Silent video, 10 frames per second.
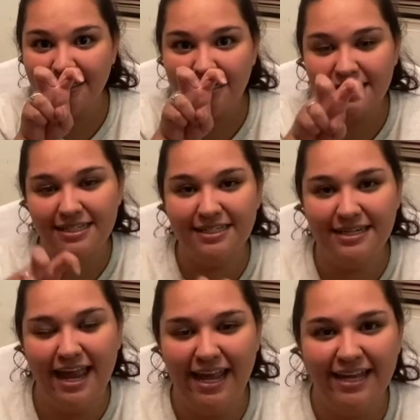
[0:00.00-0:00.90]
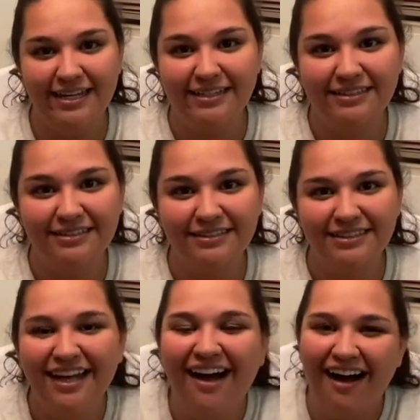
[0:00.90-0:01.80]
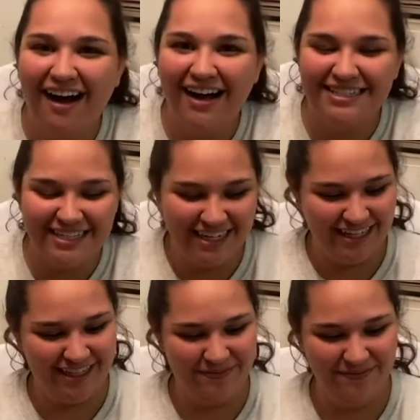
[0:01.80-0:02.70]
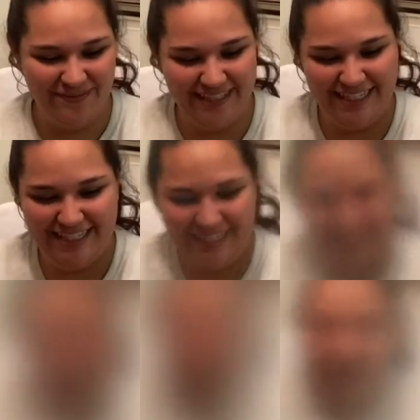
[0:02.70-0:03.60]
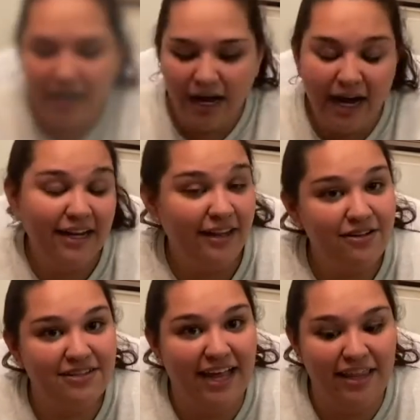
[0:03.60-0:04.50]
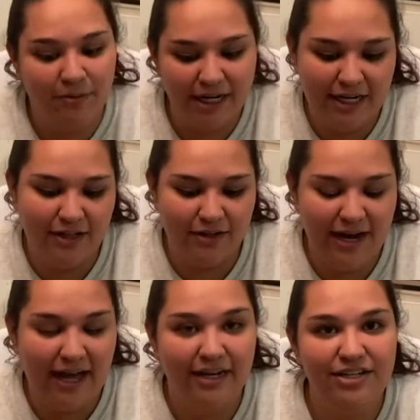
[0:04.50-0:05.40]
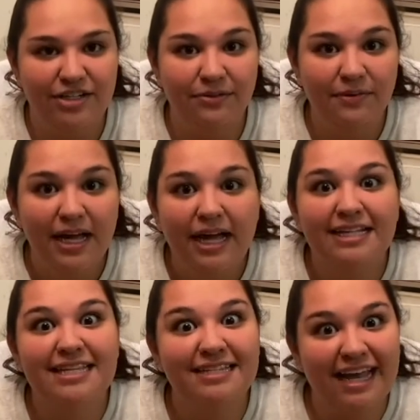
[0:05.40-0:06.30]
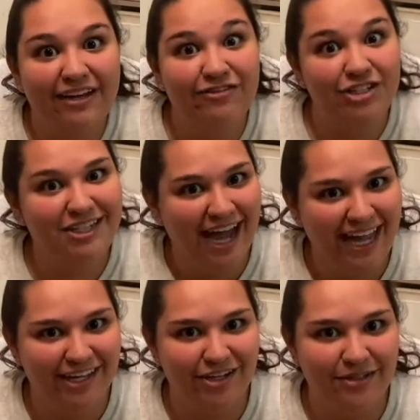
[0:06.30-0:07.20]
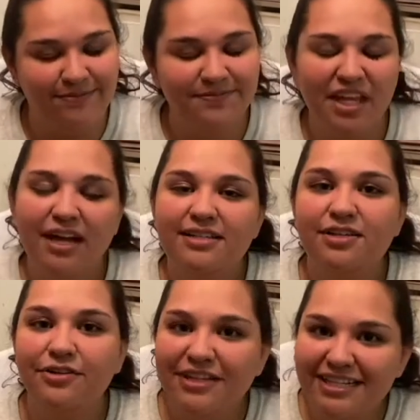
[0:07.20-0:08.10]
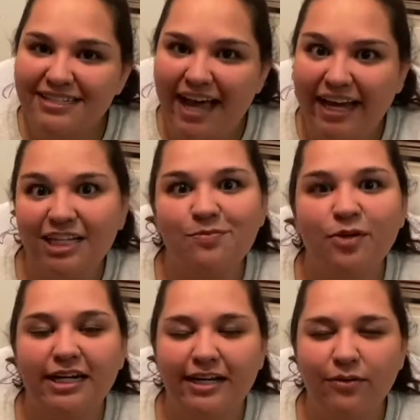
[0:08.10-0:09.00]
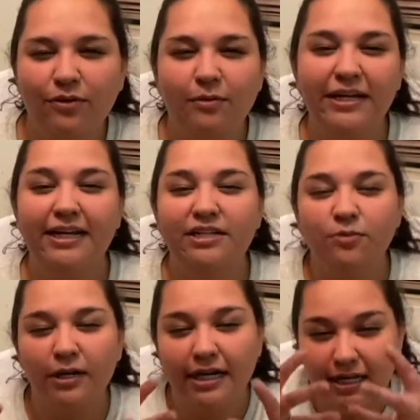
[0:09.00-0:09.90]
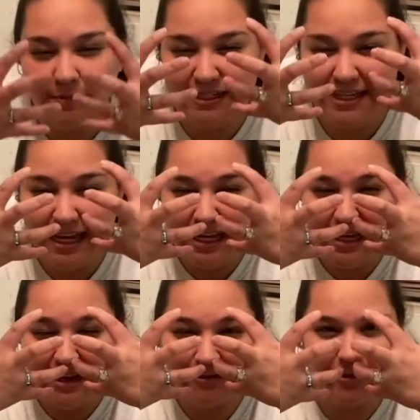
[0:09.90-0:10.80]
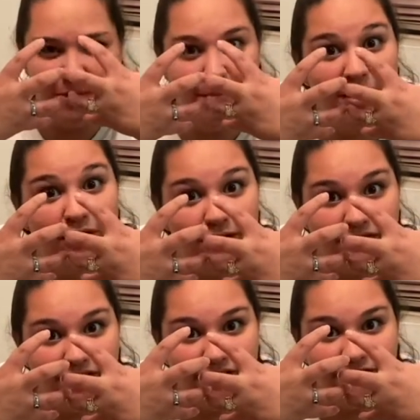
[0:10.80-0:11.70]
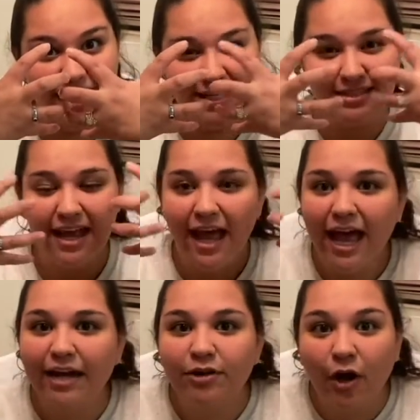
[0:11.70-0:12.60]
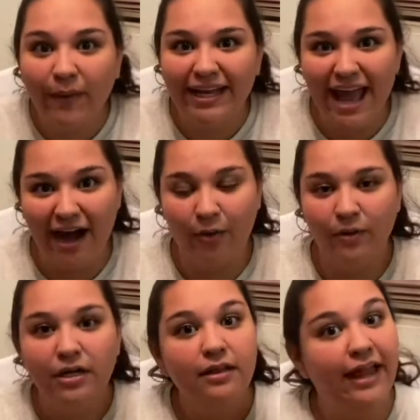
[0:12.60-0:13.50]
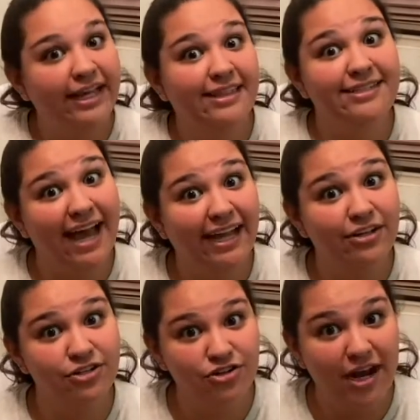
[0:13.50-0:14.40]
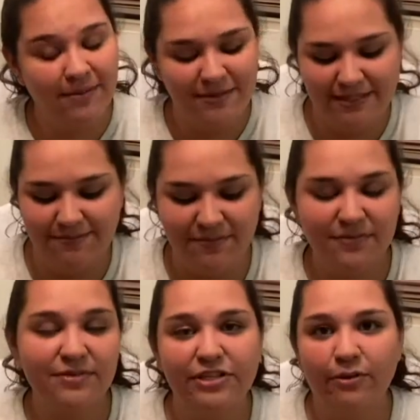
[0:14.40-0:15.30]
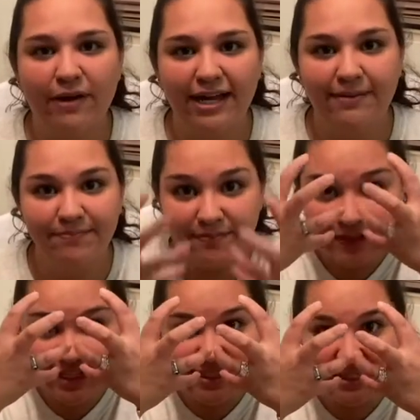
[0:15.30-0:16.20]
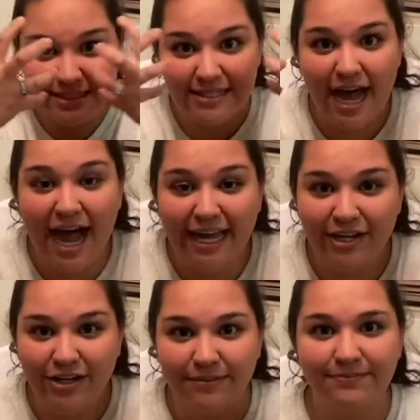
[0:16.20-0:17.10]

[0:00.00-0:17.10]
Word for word: Snake. Awesome. Another sign that we're gonna learn how to do is the sign for tiger. So this sign is pretty cool because we're gonna be taking it from the middle of our face and going out like the tiger stripes. So ready? This is tiger,